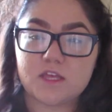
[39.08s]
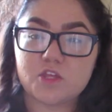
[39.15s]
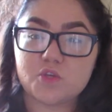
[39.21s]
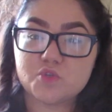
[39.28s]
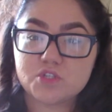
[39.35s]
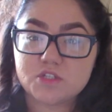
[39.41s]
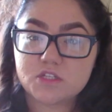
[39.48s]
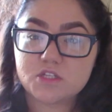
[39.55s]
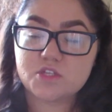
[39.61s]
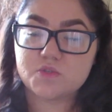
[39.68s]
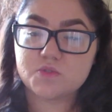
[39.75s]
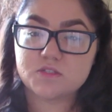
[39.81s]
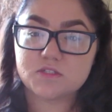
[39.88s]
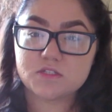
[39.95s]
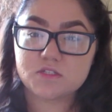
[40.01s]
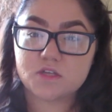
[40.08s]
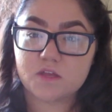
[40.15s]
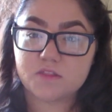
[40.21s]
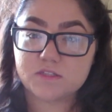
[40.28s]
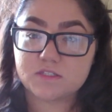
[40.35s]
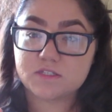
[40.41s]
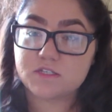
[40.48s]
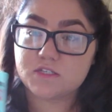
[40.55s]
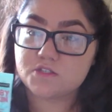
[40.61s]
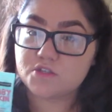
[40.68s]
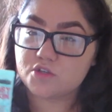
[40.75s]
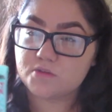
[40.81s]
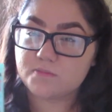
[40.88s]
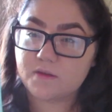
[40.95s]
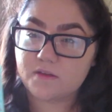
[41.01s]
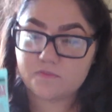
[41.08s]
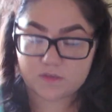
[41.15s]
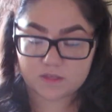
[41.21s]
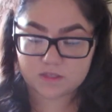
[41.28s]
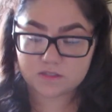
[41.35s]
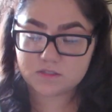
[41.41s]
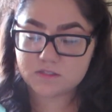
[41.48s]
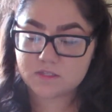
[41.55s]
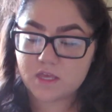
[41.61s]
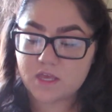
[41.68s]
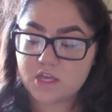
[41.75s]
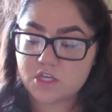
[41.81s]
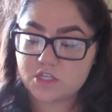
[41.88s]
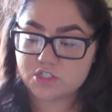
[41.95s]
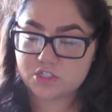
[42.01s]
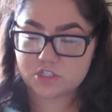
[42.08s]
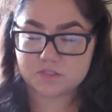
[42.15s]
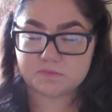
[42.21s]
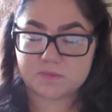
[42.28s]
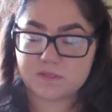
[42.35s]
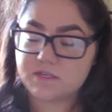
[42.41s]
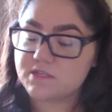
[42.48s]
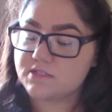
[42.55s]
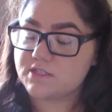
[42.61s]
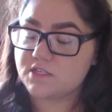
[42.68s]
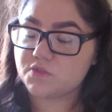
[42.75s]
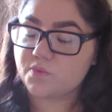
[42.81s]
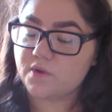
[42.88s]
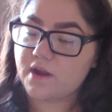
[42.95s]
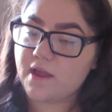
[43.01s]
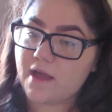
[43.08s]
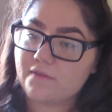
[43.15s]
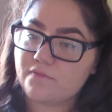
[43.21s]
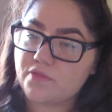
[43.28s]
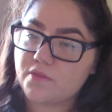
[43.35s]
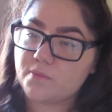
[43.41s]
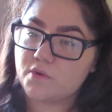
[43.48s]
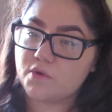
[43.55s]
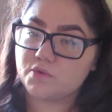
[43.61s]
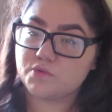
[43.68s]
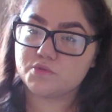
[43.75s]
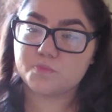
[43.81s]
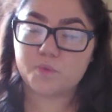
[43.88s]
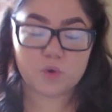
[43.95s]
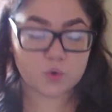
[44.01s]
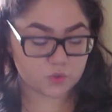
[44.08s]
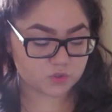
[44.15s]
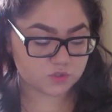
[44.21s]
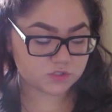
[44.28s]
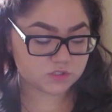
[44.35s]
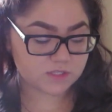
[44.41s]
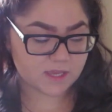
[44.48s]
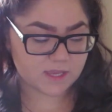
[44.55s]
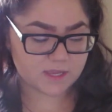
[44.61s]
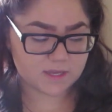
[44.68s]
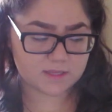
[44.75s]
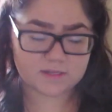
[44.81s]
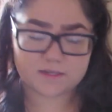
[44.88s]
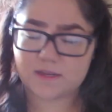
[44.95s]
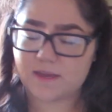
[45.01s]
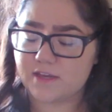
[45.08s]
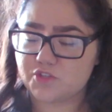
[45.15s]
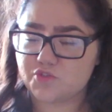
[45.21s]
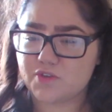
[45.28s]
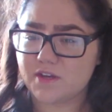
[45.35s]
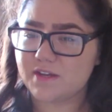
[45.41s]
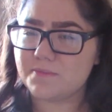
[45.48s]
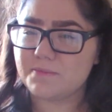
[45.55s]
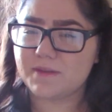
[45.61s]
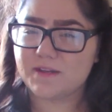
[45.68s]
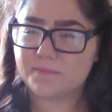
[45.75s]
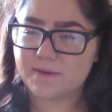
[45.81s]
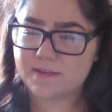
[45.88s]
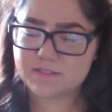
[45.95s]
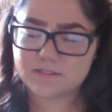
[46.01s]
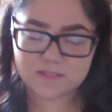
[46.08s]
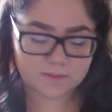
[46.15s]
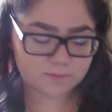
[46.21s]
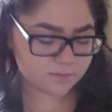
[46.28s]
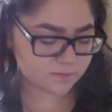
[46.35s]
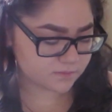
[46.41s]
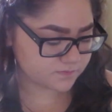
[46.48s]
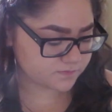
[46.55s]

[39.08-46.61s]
I usually use this on the T-zone of my face just because that's where I have the most pores and I try to minimize them.